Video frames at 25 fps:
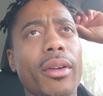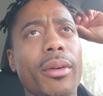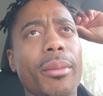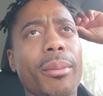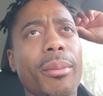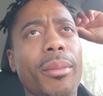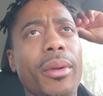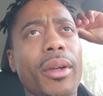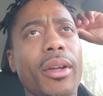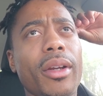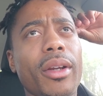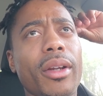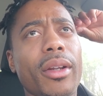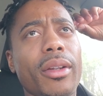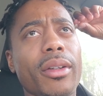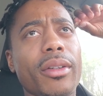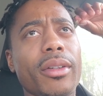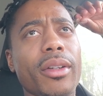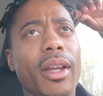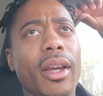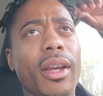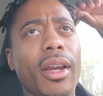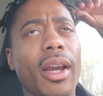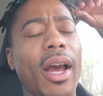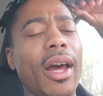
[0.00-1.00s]
because
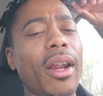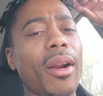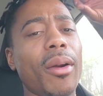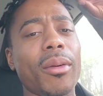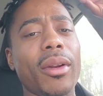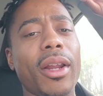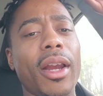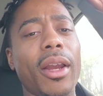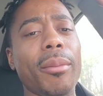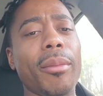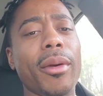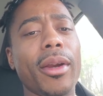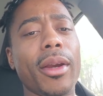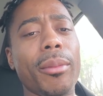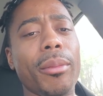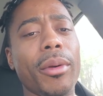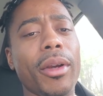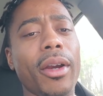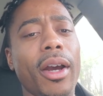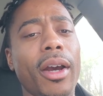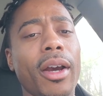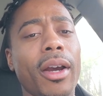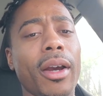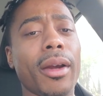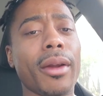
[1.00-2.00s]
like I don't like being
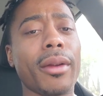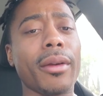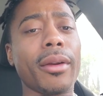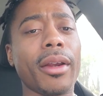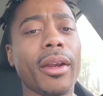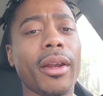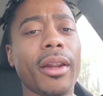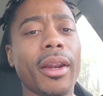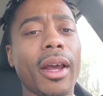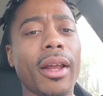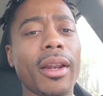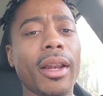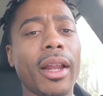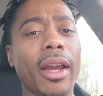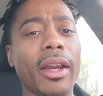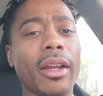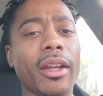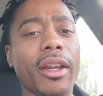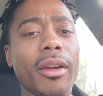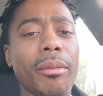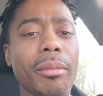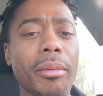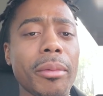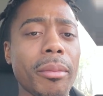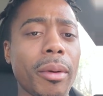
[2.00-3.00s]
behind and I like
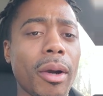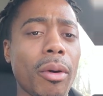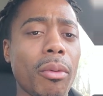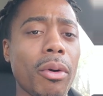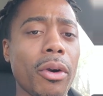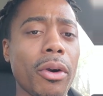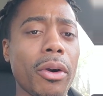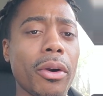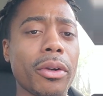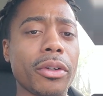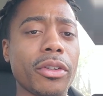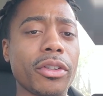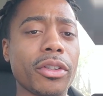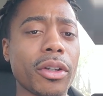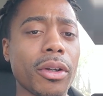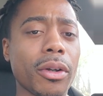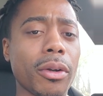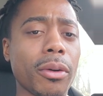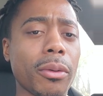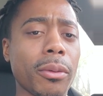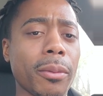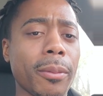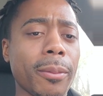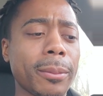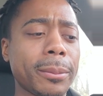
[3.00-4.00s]
keeping my word. So